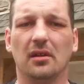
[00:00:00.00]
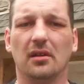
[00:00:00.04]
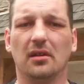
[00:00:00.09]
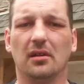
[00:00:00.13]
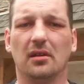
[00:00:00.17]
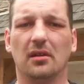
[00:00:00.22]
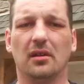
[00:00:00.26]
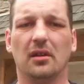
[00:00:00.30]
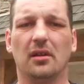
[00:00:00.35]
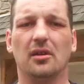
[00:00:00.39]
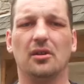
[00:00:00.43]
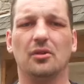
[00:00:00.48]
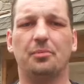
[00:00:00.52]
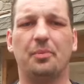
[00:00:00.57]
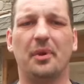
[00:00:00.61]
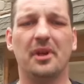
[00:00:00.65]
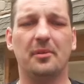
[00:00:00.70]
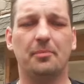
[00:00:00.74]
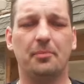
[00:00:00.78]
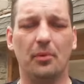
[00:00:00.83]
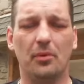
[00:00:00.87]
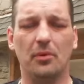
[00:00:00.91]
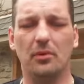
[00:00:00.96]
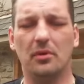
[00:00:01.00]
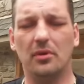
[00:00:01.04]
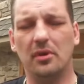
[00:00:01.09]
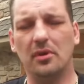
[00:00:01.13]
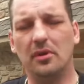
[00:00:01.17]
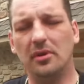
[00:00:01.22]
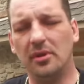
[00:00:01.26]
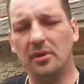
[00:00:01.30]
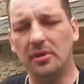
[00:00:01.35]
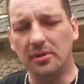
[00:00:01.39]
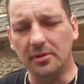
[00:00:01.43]
Hello people,
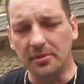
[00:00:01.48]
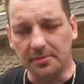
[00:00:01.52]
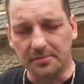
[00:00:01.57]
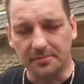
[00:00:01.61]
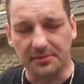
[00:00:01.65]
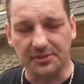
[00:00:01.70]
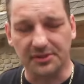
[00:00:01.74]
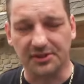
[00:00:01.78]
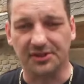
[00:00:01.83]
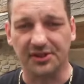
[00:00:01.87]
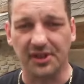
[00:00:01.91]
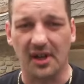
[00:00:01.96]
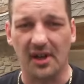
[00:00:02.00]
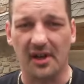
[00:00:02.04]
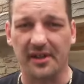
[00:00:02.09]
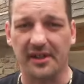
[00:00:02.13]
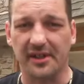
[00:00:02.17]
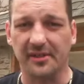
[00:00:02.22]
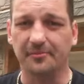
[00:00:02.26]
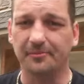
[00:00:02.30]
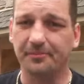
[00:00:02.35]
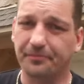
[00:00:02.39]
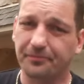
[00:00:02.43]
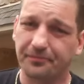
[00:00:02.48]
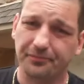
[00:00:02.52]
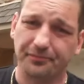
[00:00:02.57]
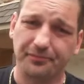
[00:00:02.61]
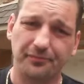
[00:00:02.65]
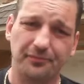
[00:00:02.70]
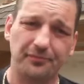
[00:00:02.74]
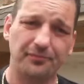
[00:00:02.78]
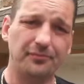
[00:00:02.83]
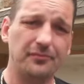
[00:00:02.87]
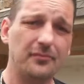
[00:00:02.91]
it's Johnny.
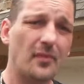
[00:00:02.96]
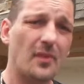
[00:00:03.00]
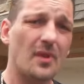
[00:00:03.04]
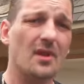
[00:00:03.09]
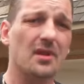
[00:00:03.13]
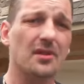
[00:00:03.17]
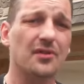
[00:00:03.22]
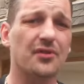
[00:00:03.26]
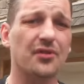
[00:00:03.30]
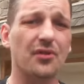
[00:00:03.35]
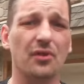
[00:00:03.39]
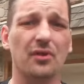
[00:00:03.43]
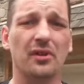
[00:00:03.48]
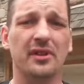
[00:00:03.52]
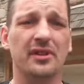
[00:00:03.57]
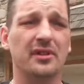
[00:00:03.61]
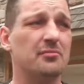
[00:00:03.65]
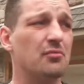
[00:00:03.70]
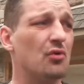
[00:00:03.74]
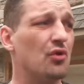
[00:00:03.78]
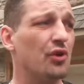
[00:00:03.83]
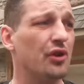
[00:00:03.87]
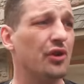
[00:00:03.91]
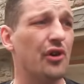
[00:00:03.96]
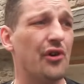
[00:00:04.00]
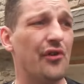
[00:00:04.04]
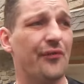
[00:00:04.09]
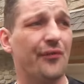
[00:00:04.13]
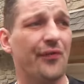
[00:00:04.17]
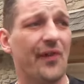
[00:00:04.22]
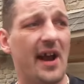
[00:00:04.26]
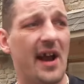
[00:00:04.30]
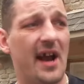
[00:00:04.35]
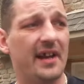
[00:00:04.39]
It's early in the morning on
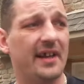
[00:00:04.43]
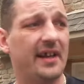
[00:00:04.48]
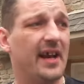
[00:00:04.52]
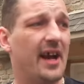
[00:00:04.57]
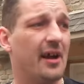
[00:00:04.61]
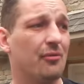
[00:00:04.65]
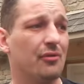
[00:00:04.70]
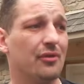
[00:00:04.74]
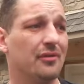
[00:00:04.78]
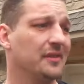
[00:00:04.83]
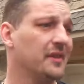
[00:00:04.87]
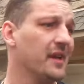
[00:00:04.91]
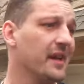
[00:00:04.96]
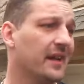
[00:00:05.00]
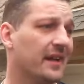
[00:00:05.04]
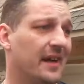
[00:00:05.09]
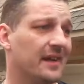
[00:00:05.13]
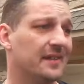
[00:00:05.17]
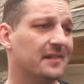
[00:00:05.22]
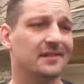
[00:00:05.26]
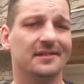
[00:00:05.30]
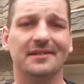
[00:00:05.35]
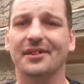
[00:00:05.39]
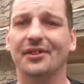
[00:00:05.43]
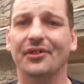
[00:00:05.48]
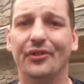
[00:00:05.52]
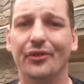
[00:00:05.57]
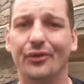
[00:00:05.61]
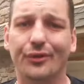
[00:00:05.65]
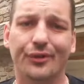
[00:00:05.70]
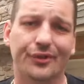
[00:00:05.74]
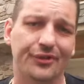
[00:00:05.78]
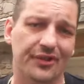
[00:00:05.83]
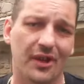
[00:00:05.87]
Friday. I really ain't got nothing to
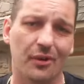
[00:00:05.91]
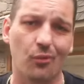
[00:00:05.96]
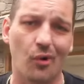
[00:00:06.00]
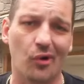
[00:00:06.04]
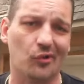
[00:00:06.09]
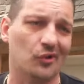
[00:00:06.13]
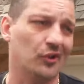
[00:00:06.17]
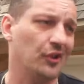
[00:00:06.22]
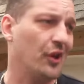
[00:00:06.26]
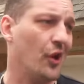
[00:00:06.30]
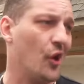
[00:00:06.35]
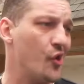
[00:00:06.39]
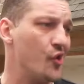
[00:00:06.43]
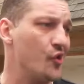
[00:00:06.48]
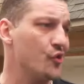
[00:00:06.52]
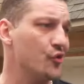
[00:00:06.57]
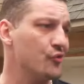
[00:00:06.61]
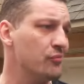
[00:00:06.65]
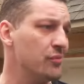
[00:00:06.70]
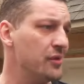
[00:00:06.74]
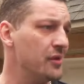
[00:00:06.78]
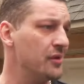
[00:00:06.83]
do because I work at home.